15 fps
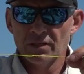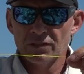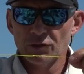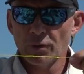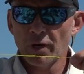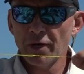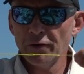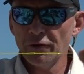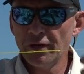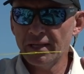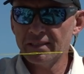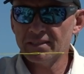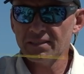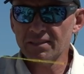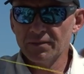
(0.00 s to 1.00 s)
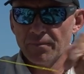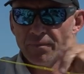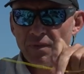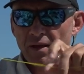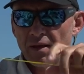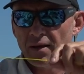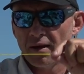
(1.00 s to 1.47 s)
So what I do next is
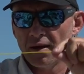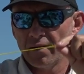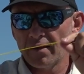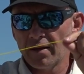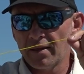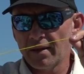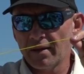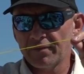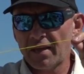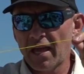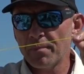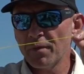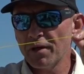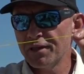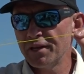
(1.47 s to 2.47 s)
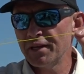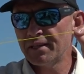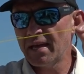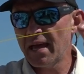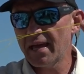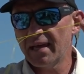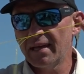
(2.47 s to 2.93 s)
I've taken my three
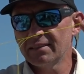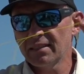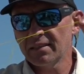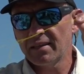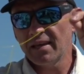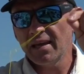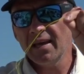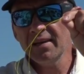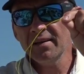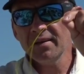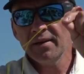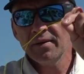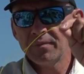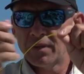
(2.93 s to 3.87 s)
tag ends at the end,